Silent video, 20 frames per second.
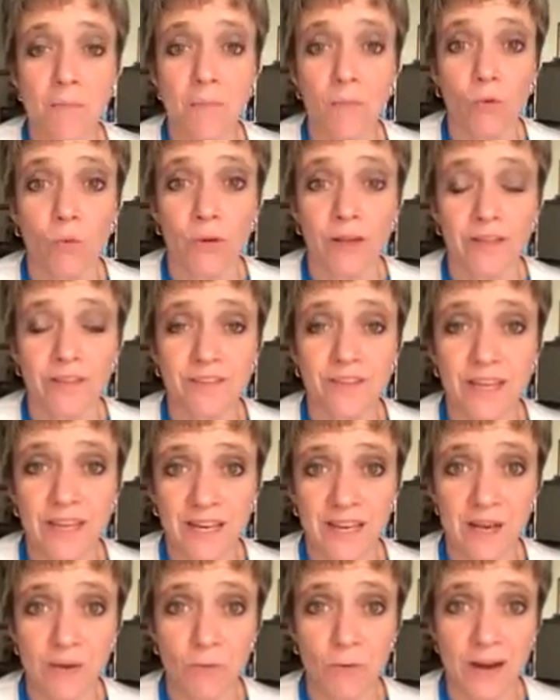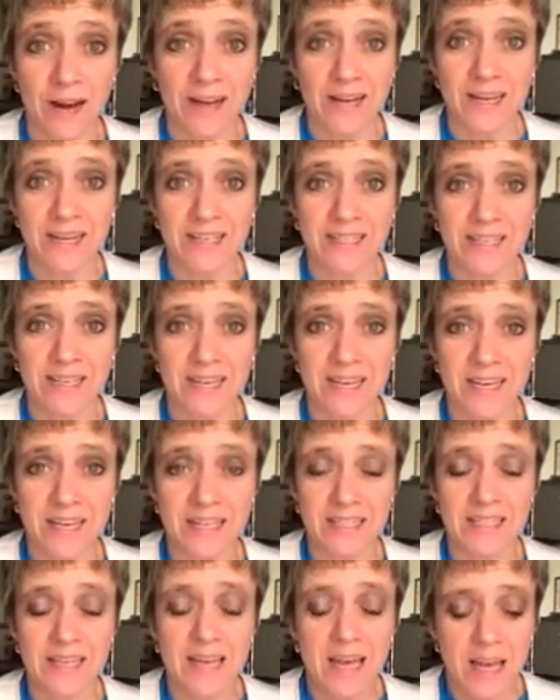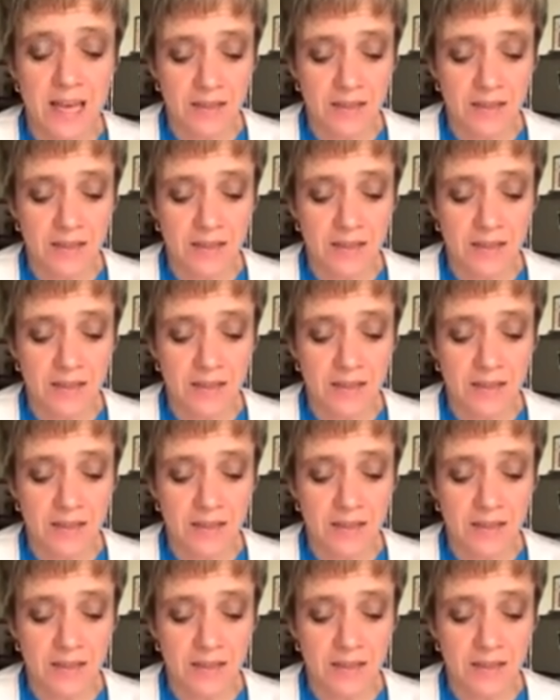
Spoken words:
with eating what I needed to eat.